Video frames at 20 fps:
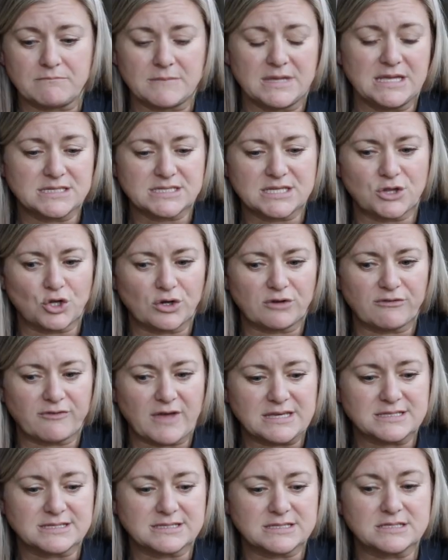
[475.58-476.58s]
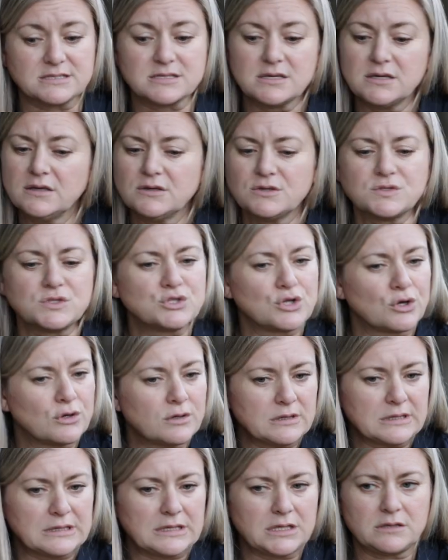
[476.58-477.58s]
their devices.
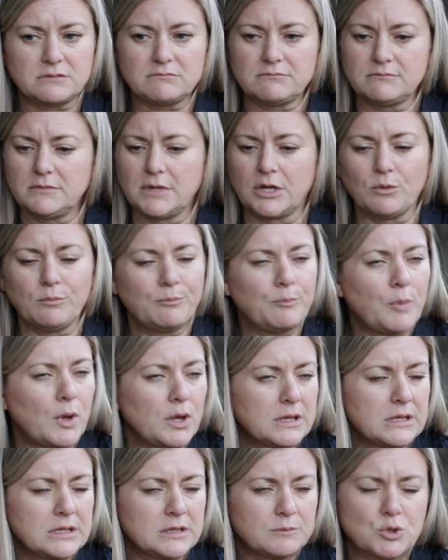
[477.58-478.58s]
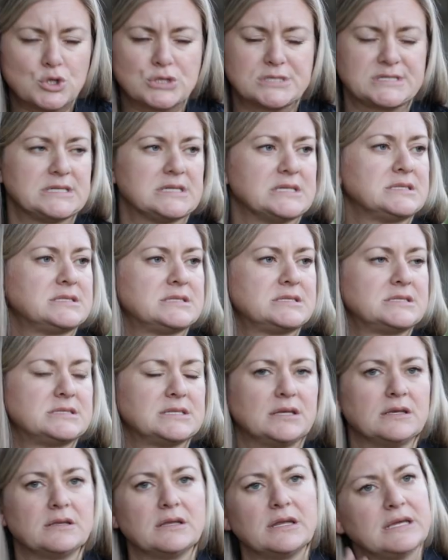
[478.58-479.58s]
Certainly, you know, bullying persists
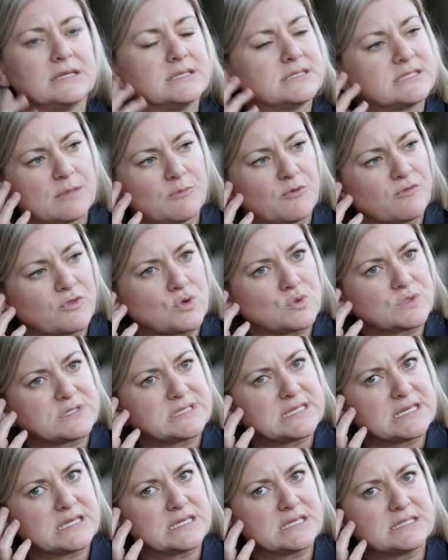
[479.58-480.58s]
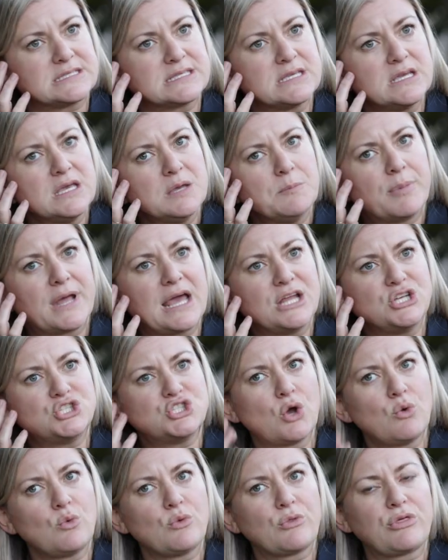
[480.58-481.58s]
and some of those things, but I
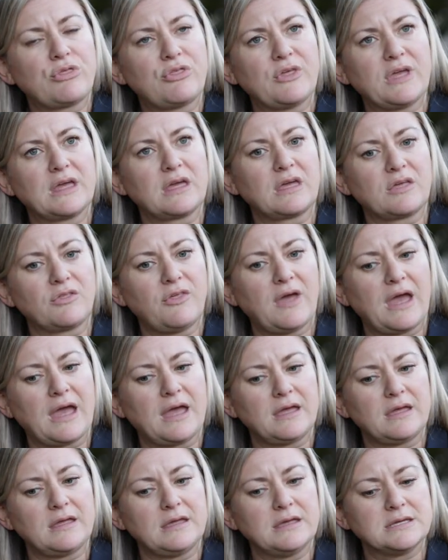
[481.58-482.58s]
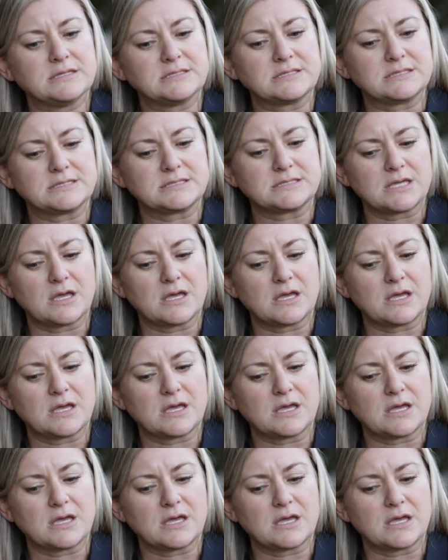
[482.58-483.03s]
don't think that it's,